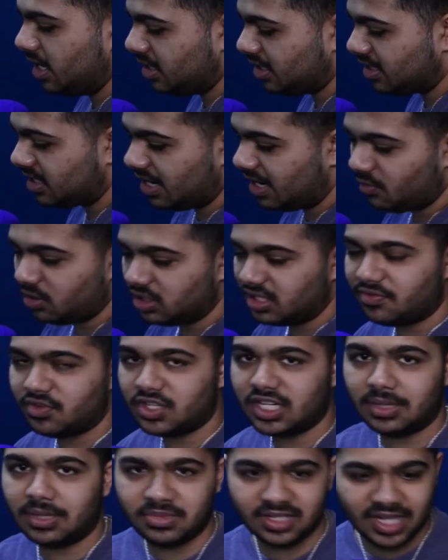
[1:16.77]
several
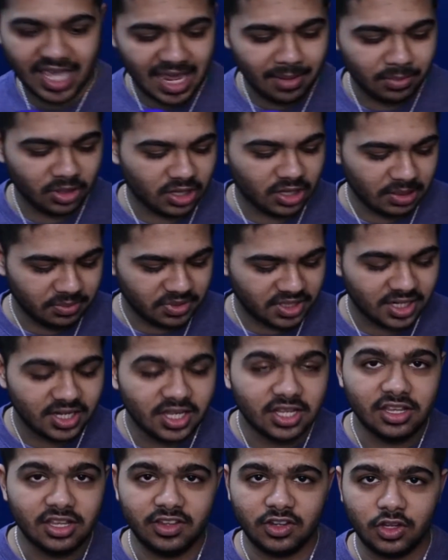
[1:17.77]
different types of cable clips.
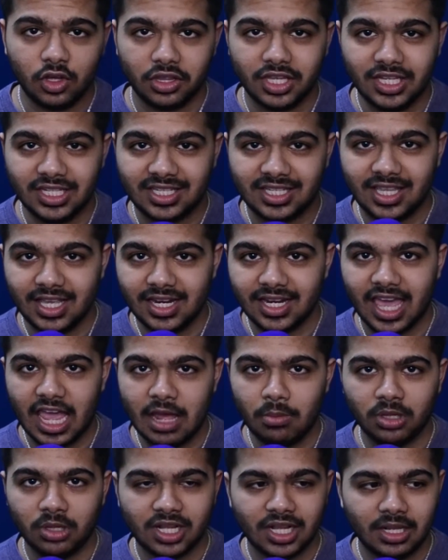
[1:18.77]
You got these thin
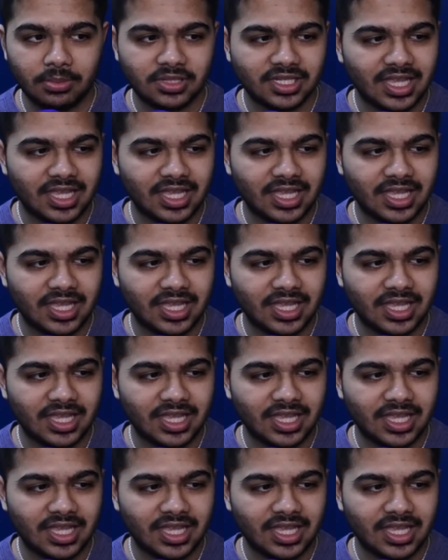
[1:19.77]
cable clips